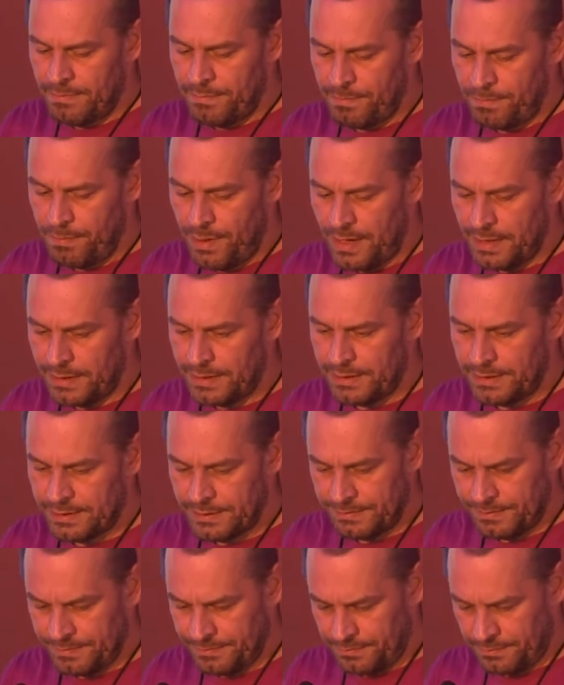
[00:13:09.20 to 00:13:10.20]
But
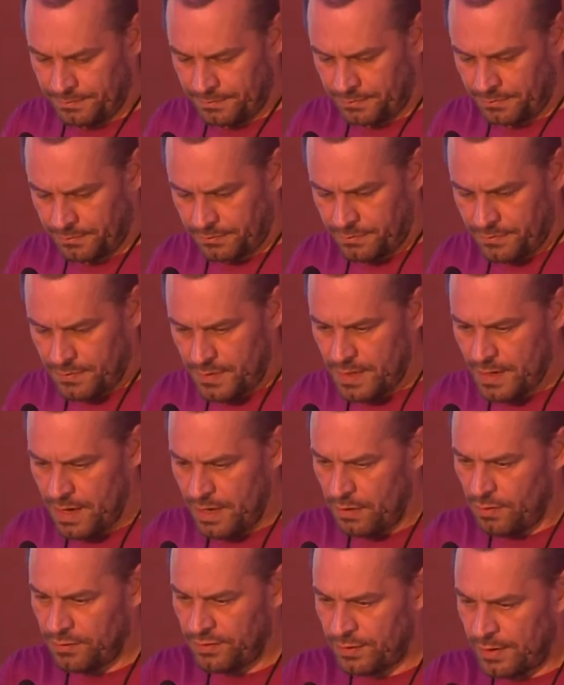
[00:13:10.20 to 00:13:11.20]

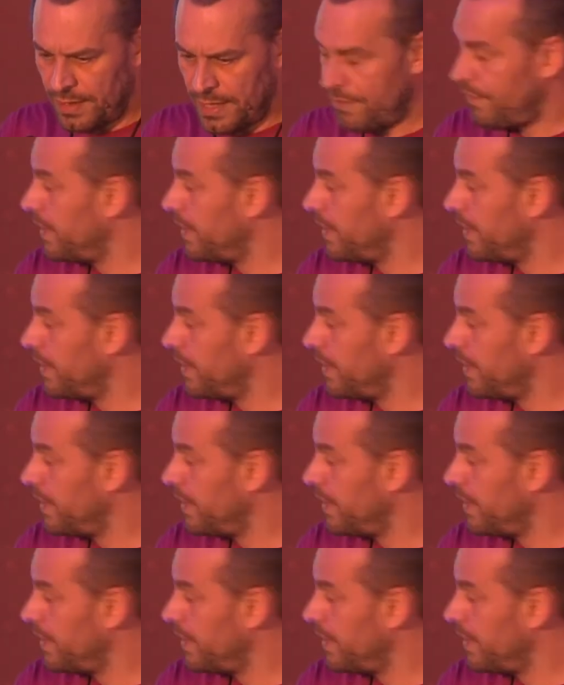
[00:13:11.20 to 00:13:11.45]
also I have